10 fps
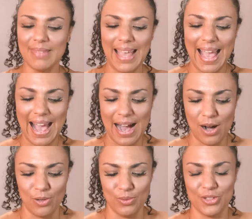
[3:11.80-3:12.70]

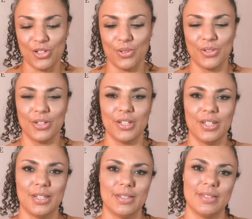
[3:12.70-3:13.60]
How? What's going
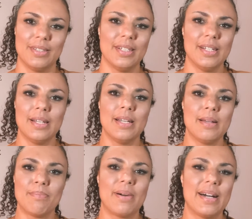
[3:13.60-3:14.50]
on?
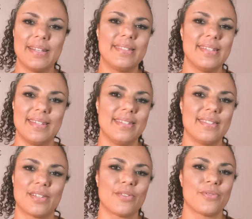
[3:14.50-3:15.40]
Pisces,
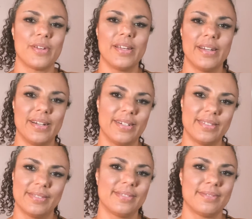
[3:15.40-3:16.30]
career,
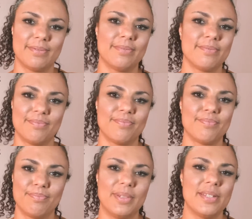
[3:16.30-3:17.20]

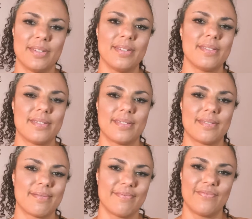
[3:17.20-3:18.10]
business,
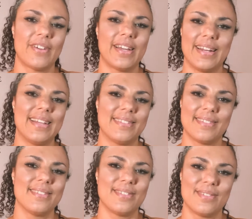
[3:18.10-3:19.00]

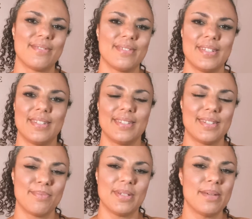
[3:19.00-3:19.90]
finances,
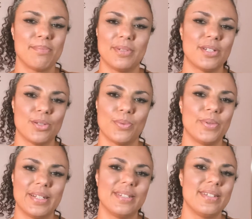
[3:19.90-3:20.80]
September
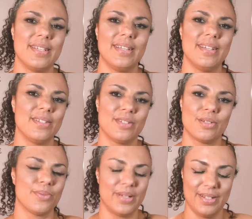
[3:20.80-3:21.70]

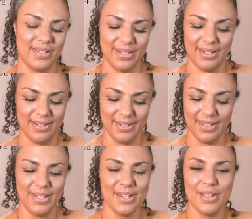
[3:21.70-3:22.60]
2020.
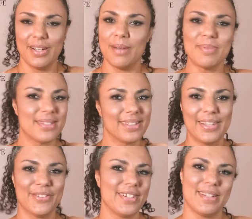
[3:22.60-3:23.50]
I'm still
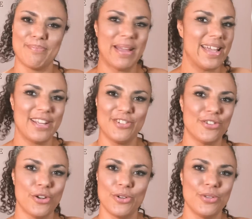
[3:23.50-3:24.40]
hearing it in my head, you
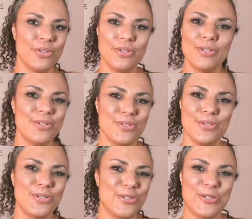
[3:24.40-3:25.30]
know.
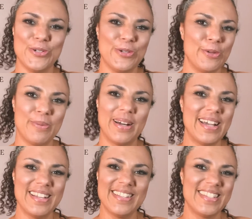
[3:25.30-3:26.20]
Yoo-hoo,
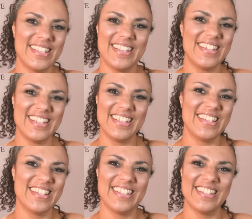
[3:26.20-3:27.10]

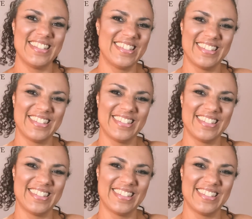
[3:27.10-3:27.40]
Pisces.